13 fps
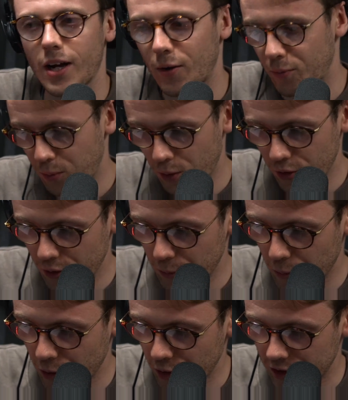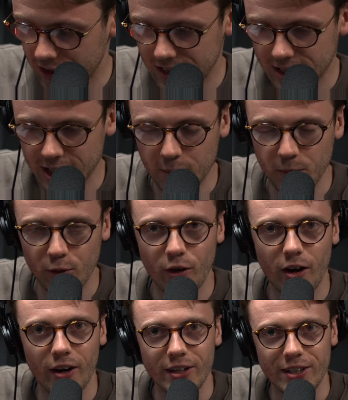I've put the word
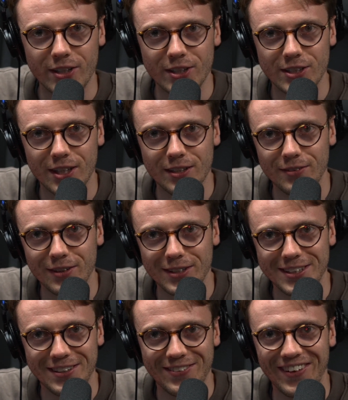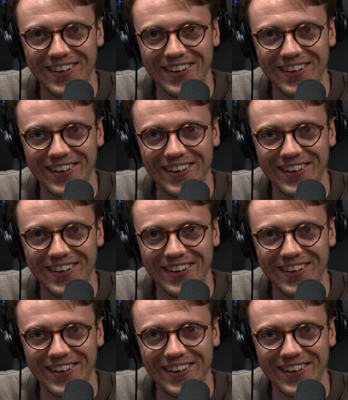samurai because that rings.